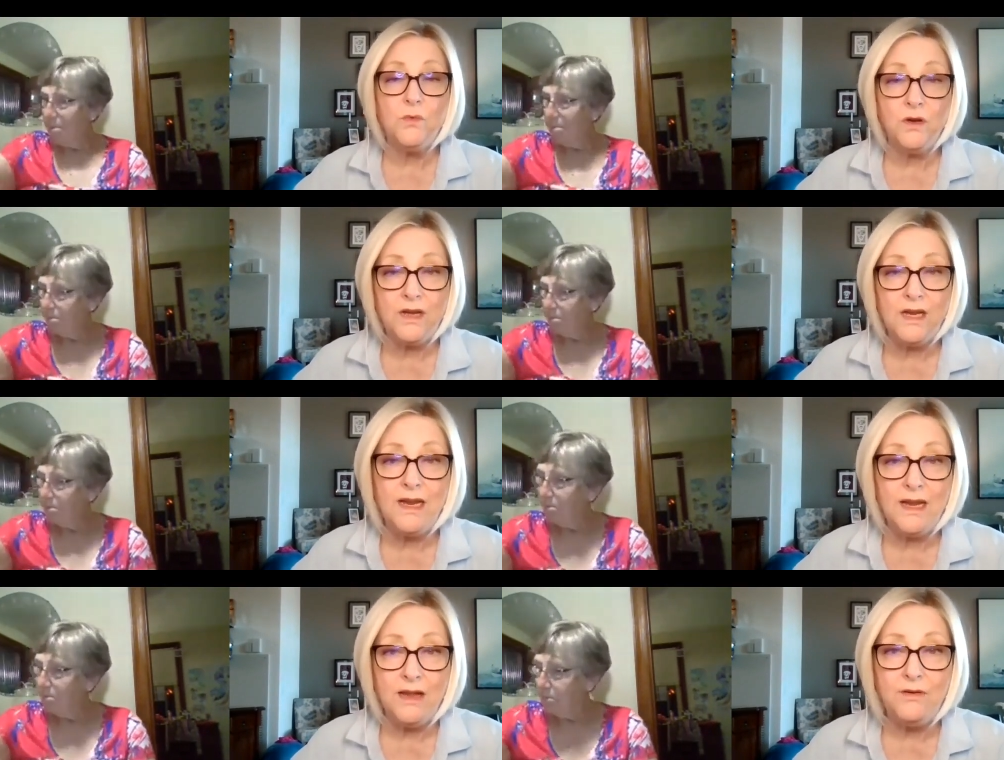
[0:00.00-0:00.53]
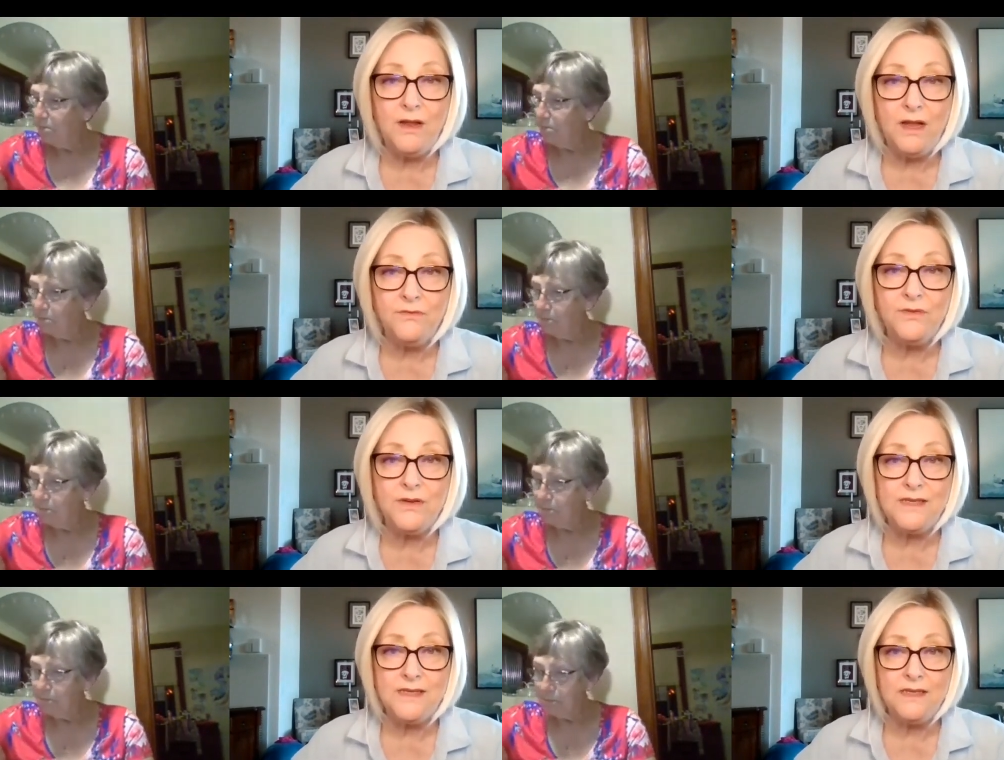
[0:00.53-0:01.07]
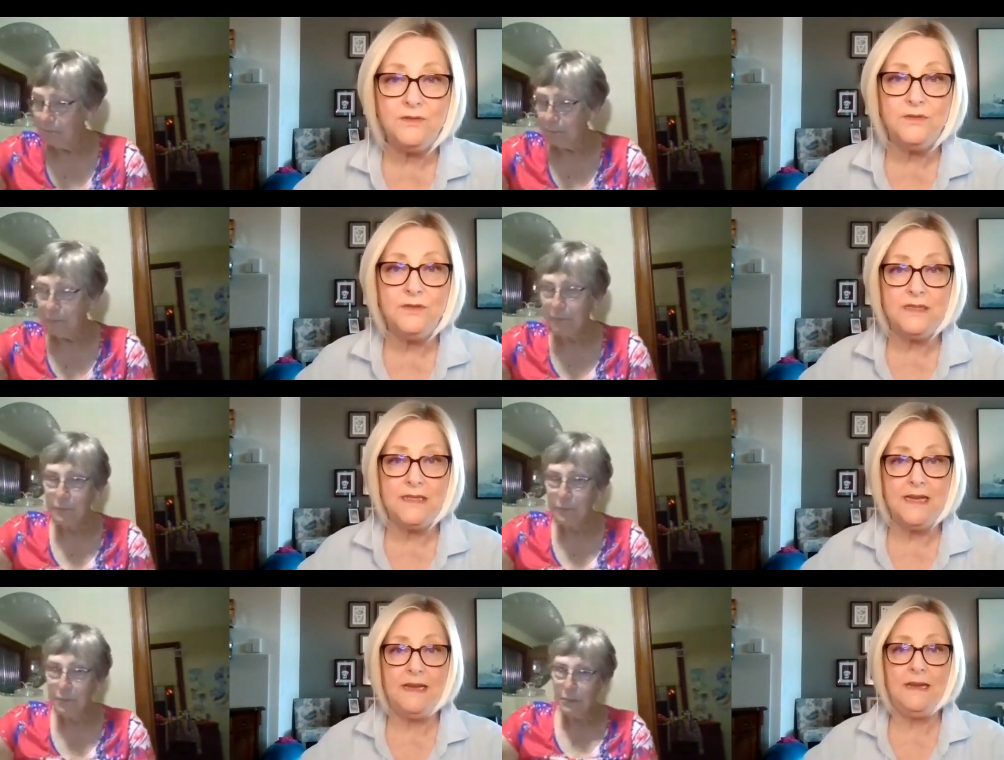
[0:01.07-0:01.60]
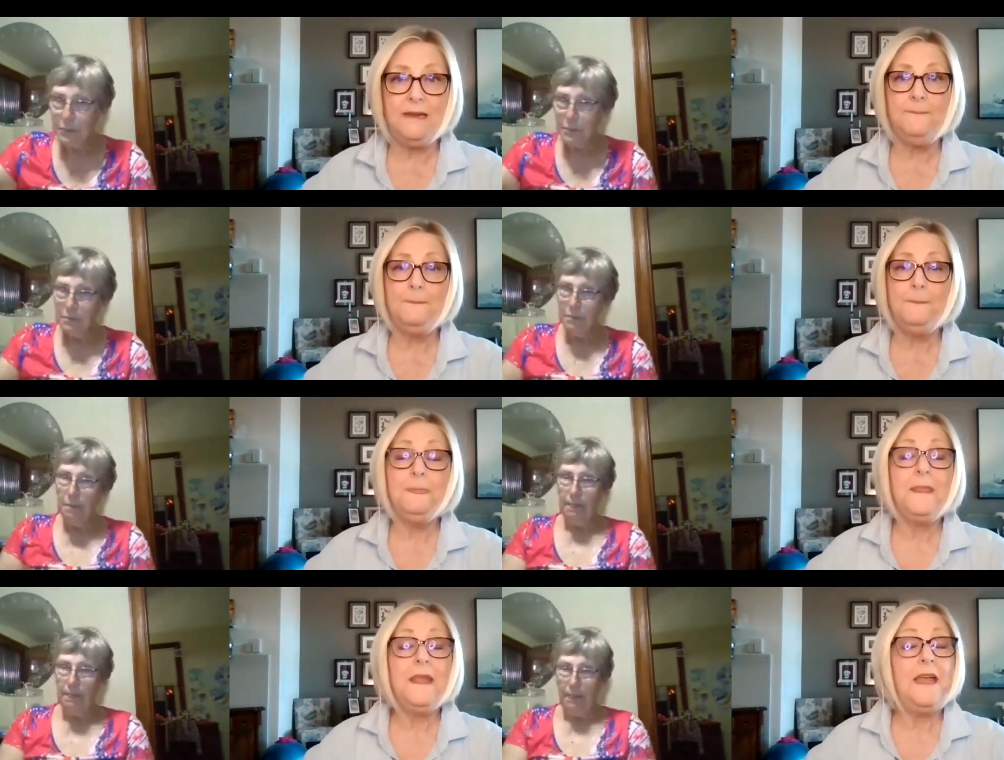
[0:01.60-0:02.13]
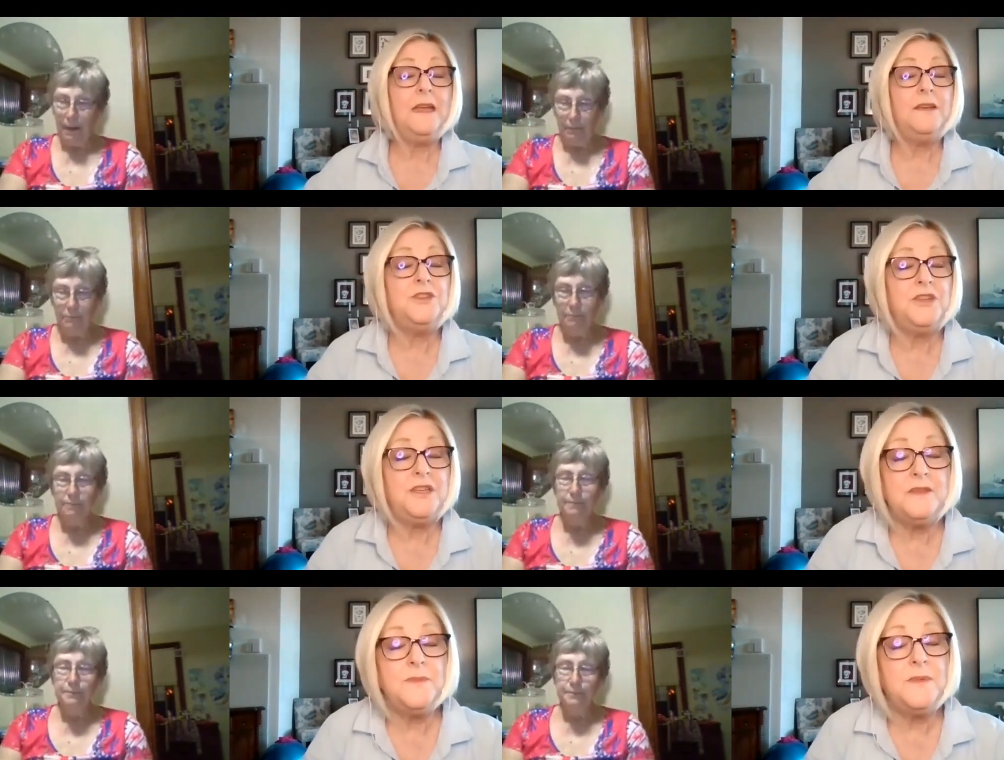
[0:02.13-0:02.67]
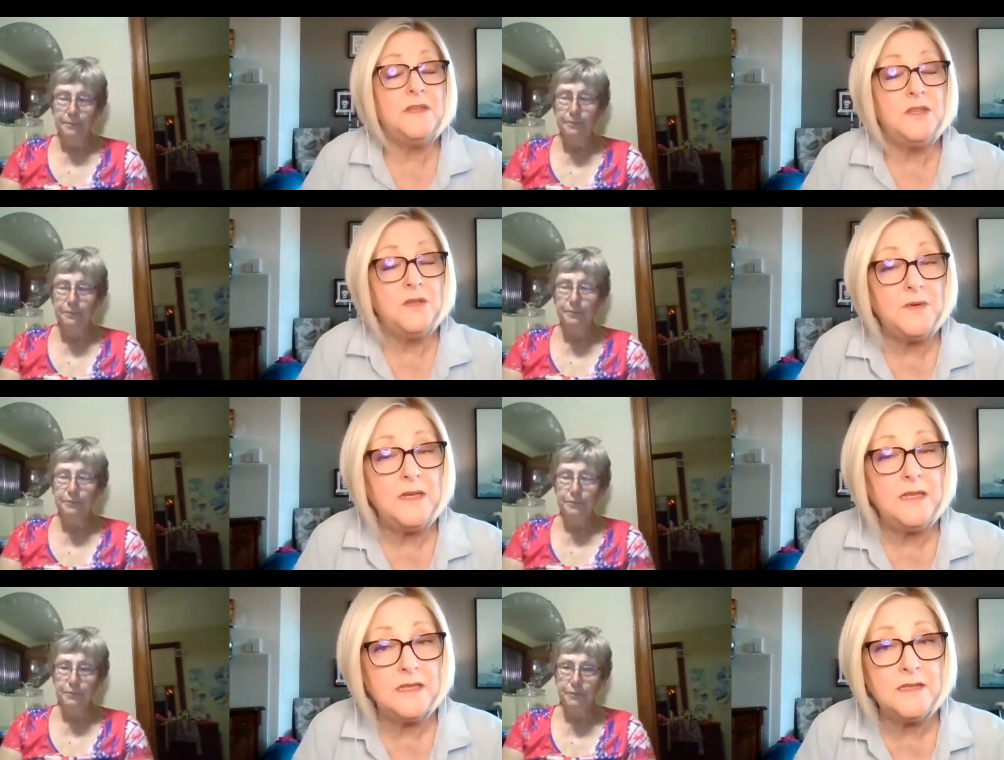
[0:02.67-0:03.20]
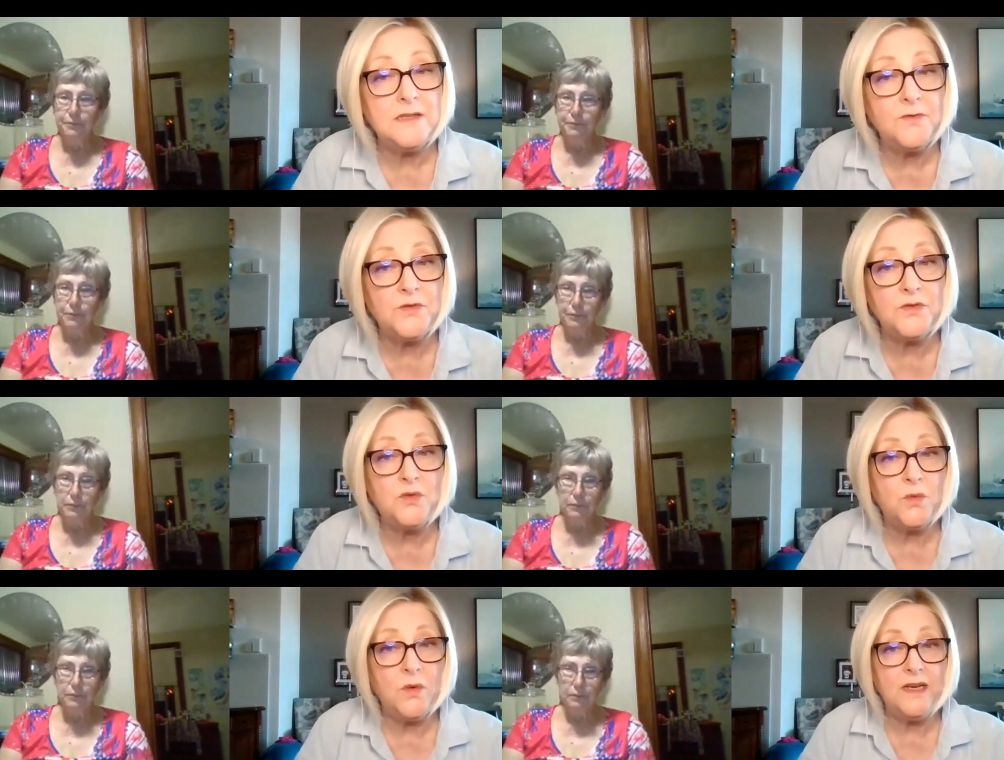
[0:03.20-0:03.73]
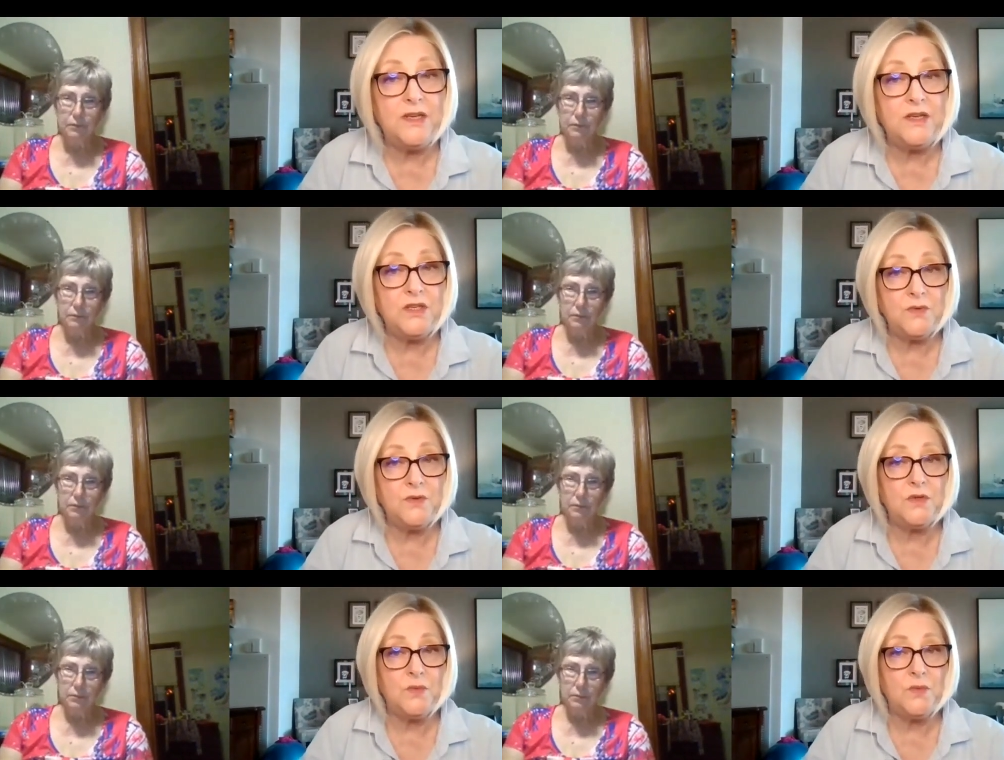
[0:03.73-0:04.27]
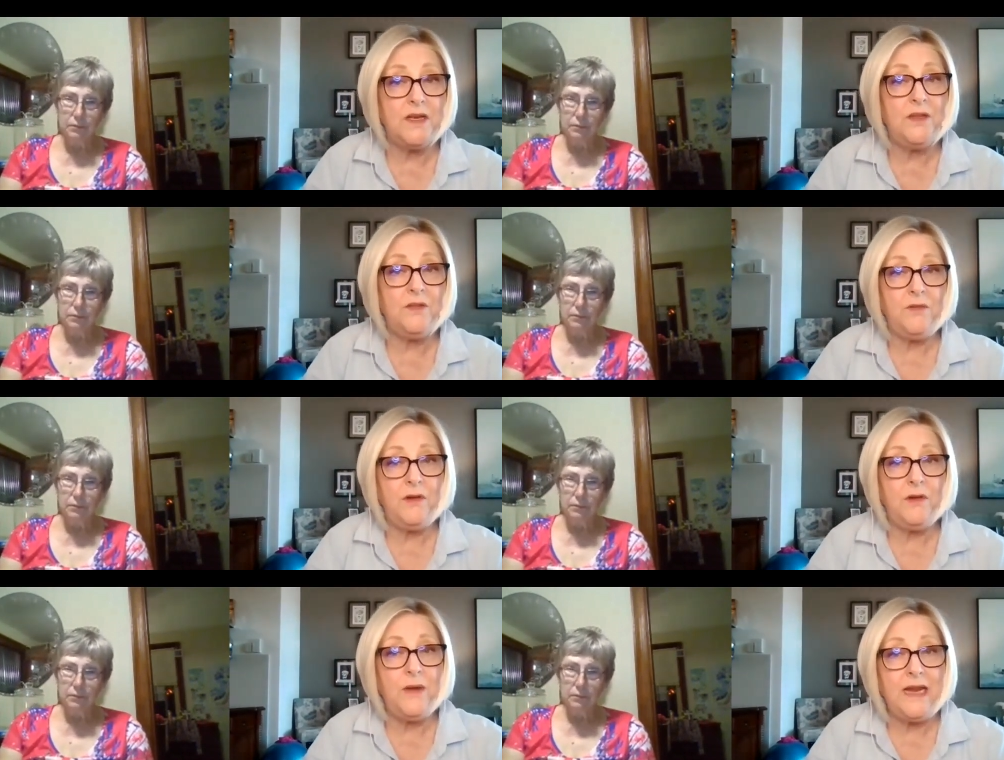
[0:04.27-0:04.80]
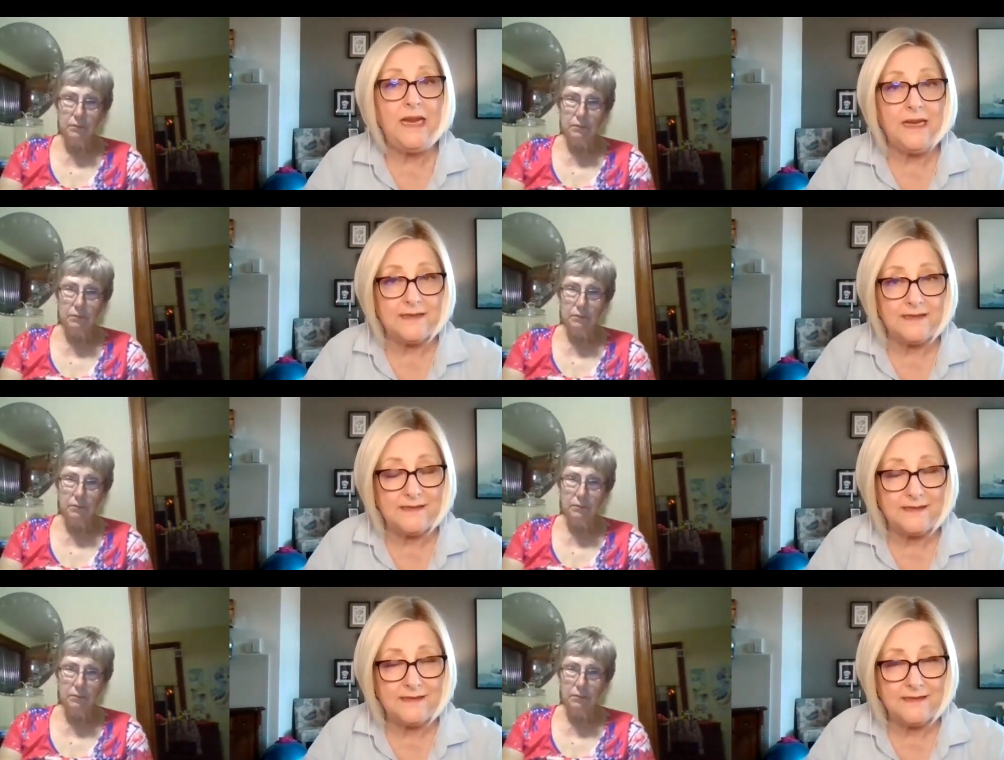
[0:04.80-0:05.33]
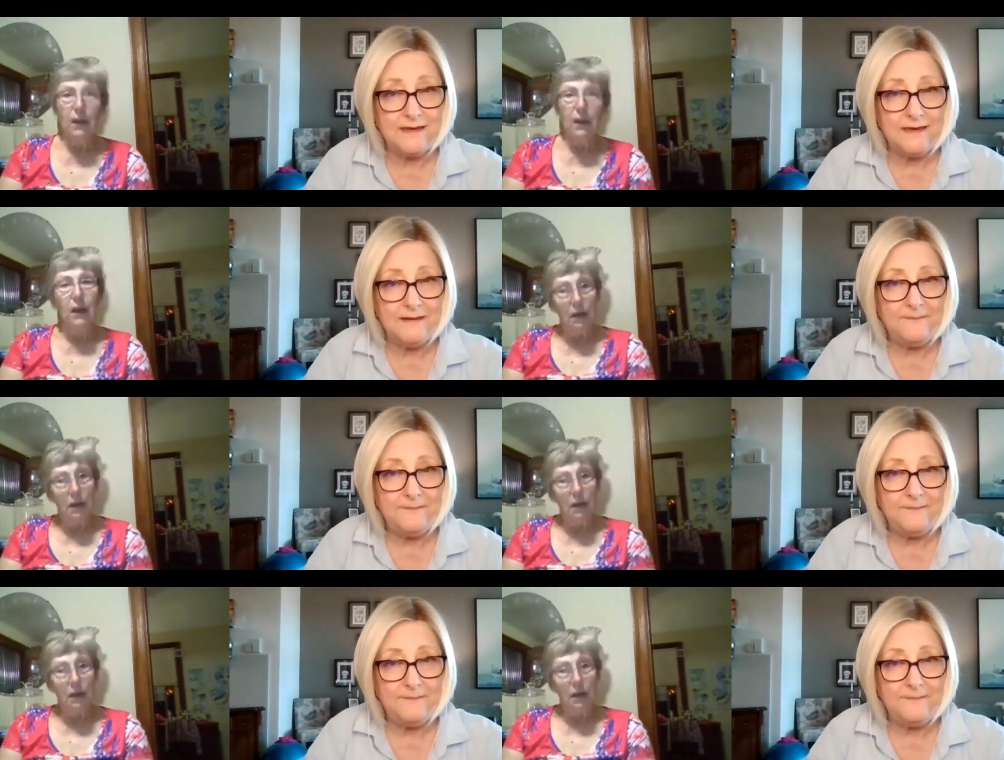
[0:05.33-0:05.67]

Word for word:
Speaker 1: working out every single day. And she's been doing this for 22 or 23 weeks.